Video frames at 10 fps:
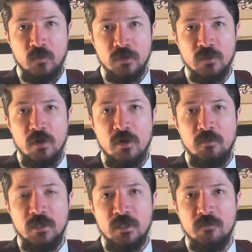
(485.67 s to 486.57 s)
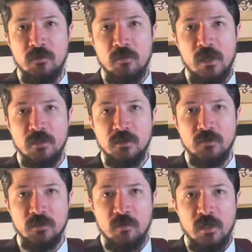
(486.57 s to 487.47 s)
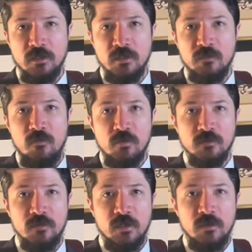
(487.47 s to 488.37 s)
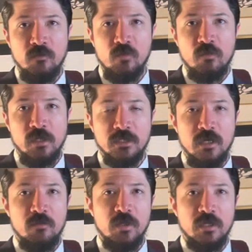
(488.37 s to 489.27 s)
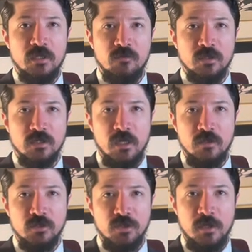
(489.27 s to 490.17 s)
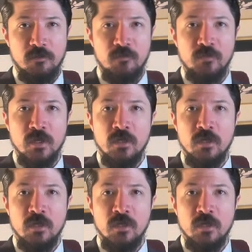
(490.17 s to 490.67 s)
We saw a bit different policy response. Forcefully, we may see a bit different cycle shape.